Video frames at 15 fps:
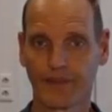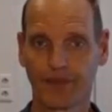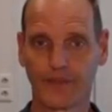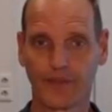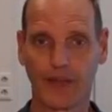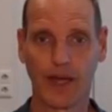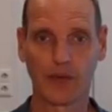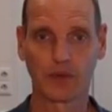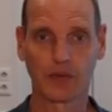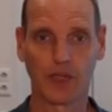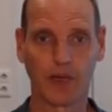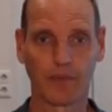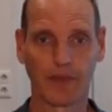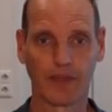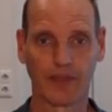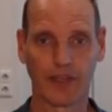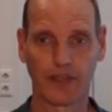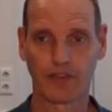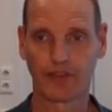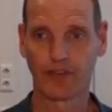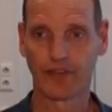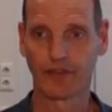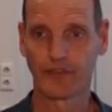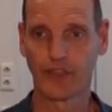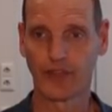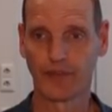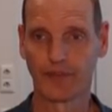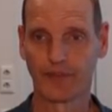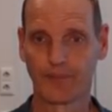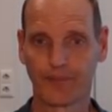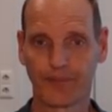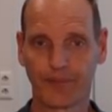the outcome, and that is 15.